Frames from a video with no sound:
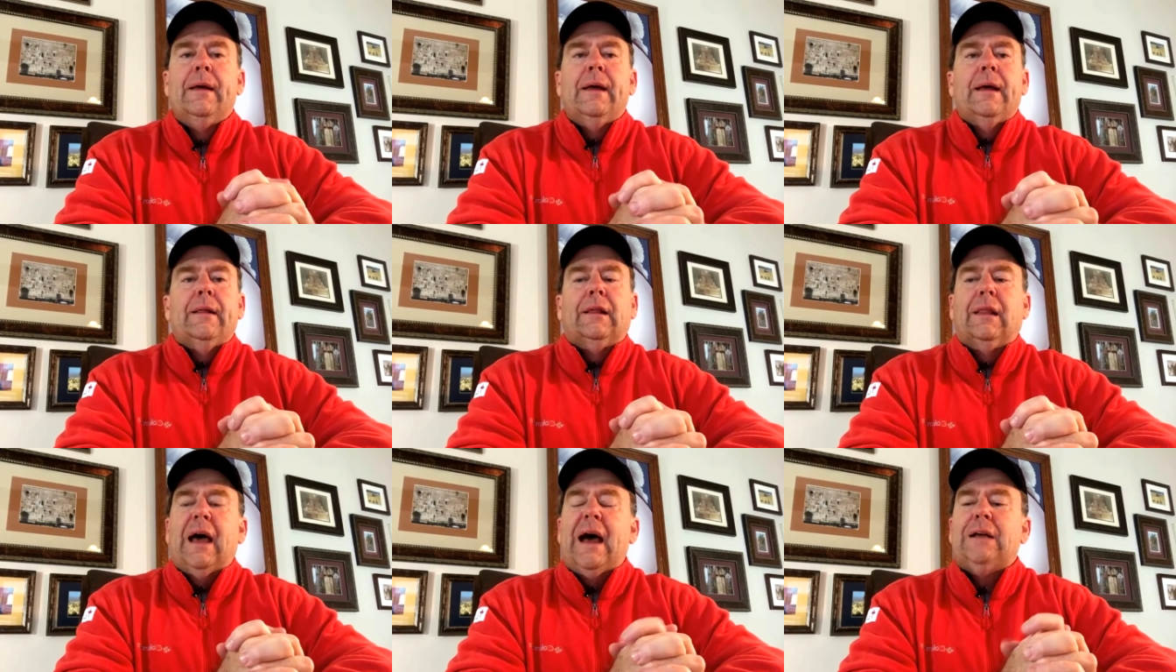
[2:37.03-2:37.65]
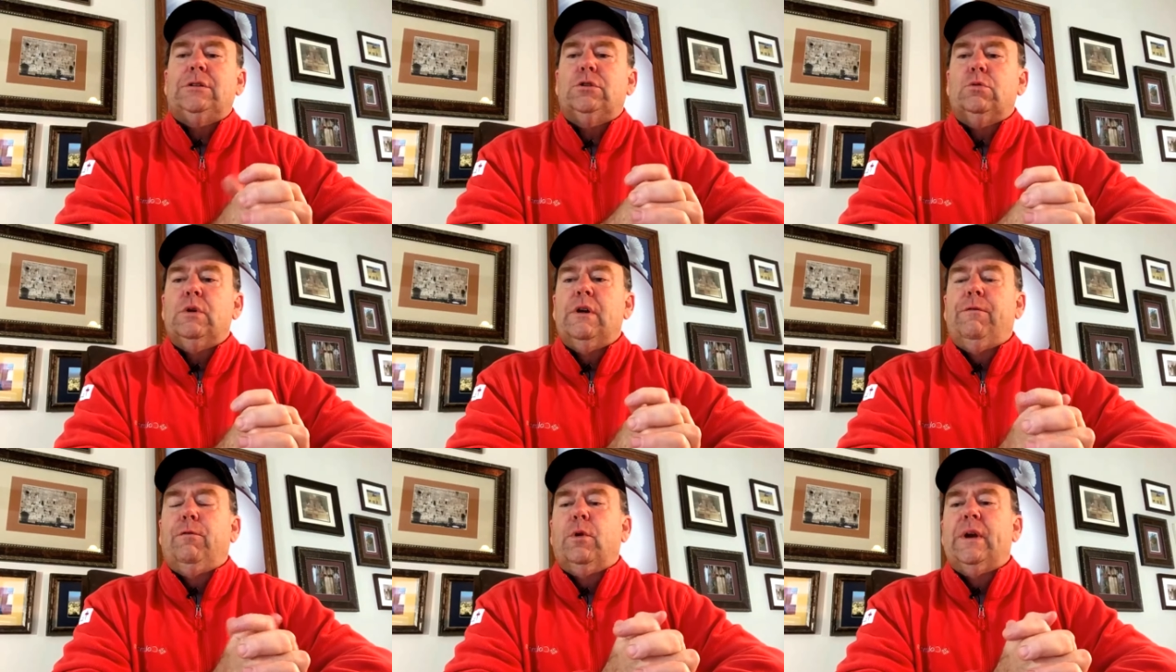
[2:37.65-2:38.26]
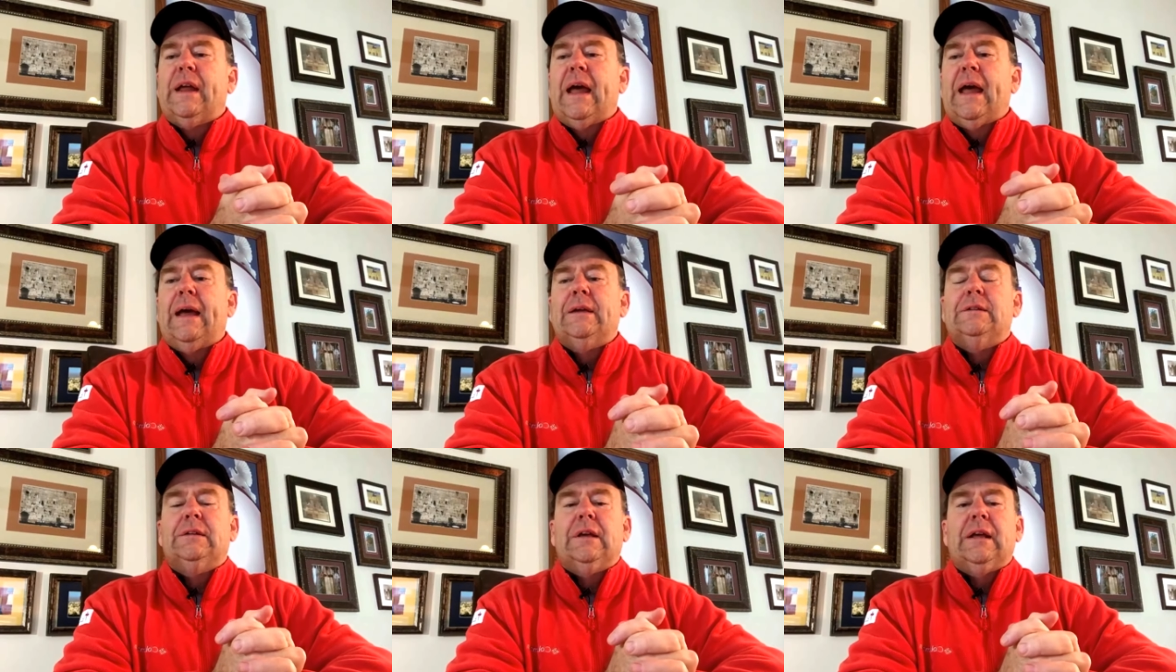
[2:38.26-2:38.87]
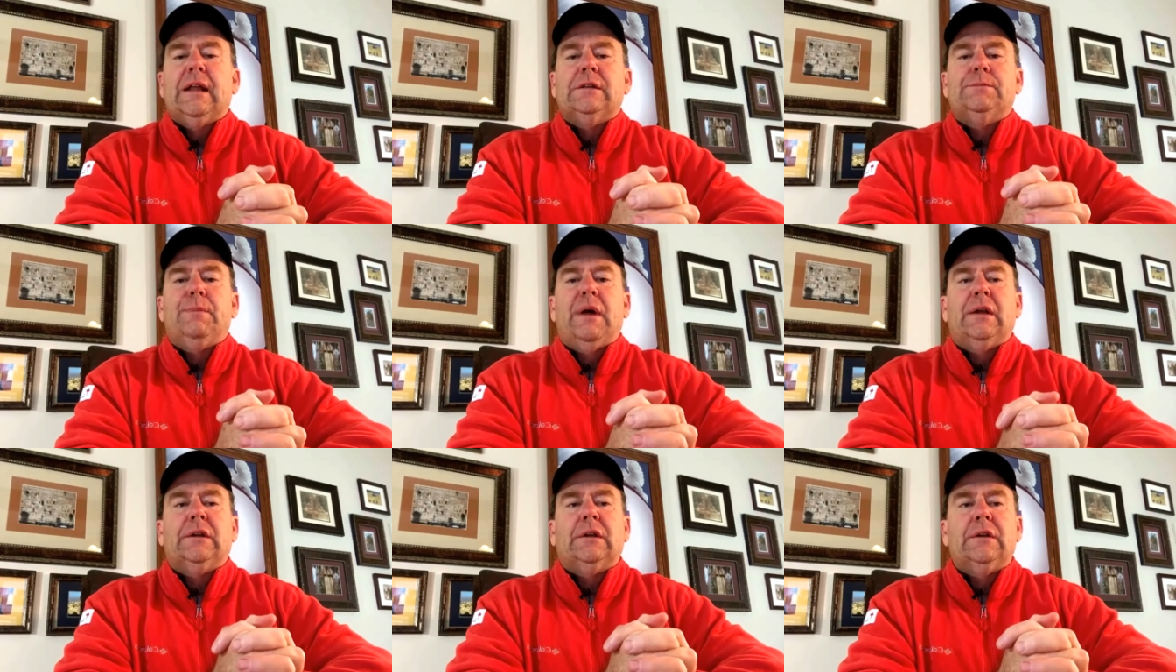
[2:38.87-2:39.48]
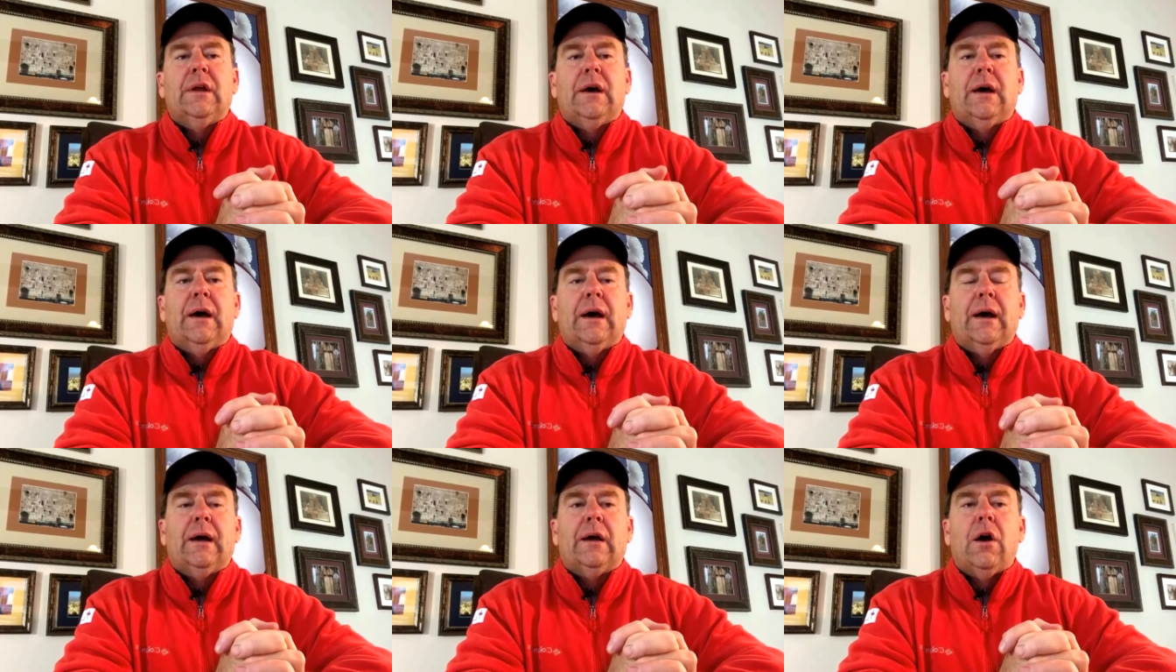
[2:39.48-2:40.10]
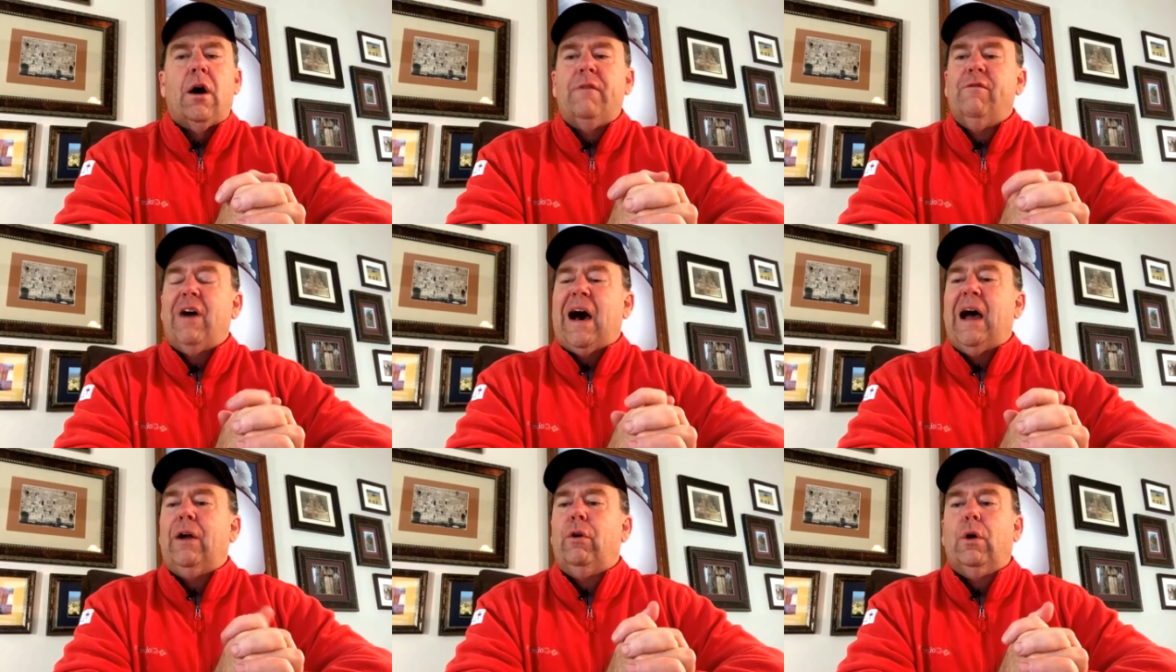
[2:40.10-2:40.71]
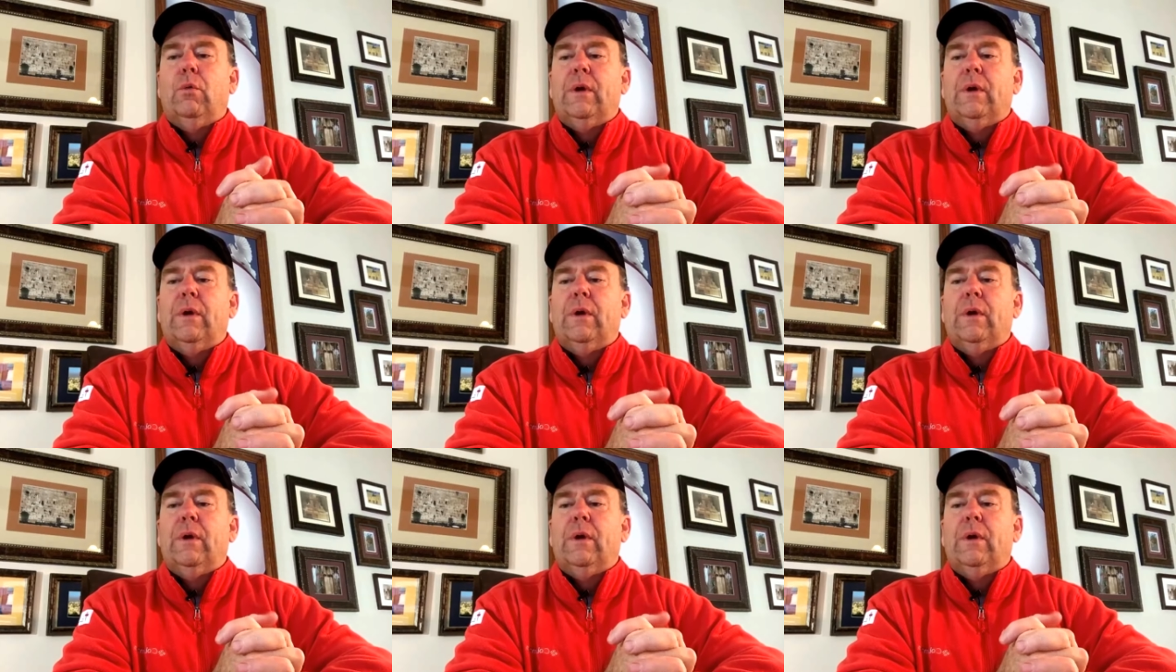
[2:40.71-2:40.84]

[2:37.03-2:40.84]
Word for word: the last three or four days, it has been uh, gone viral.